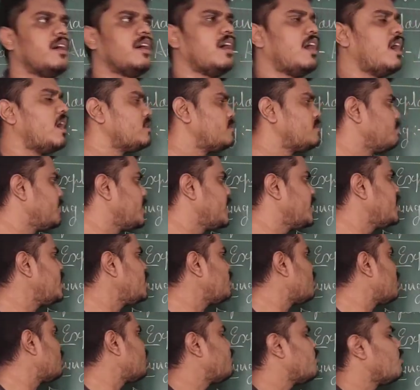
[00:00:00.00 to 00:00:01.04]
a meaning
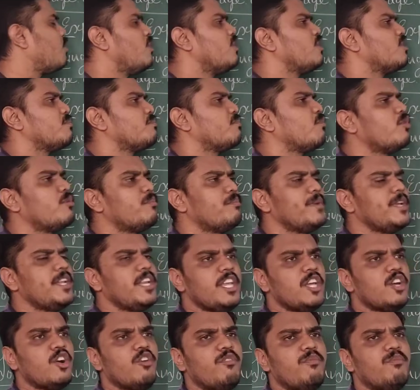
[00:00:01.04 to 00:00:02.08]
of
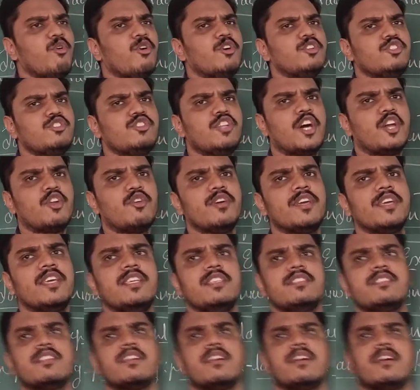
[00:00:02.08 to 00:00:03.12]
Mohenjo-daro is